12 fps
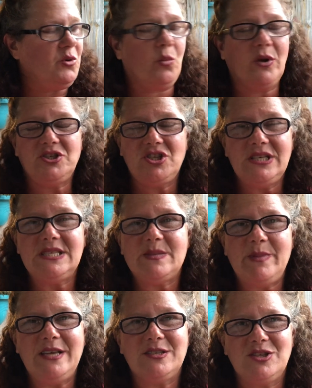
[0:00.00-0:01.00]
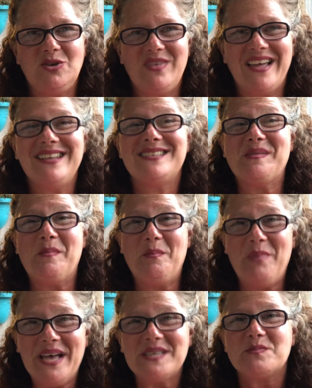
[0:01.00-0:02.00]
when she speaks to you, that is the
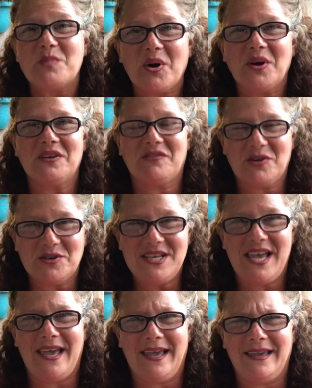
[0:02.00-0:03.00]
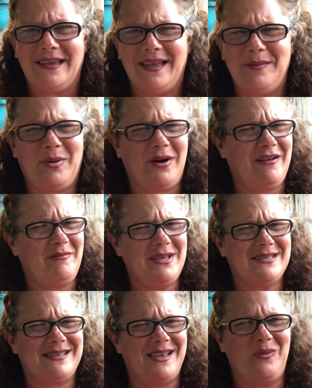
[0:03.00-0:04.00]
best part of her day? And part of me
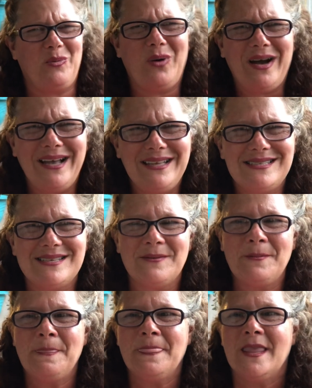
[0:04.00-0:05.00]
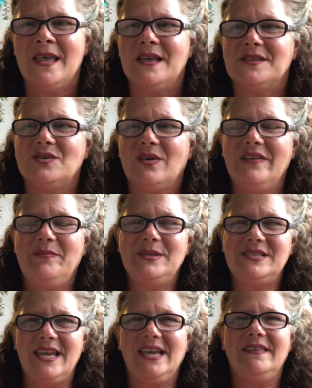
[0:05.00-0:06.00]
is like, what? So I've been
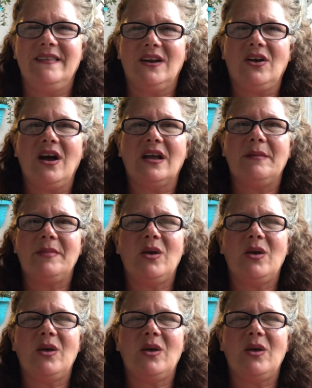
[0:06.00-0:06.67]
taking that on. I'm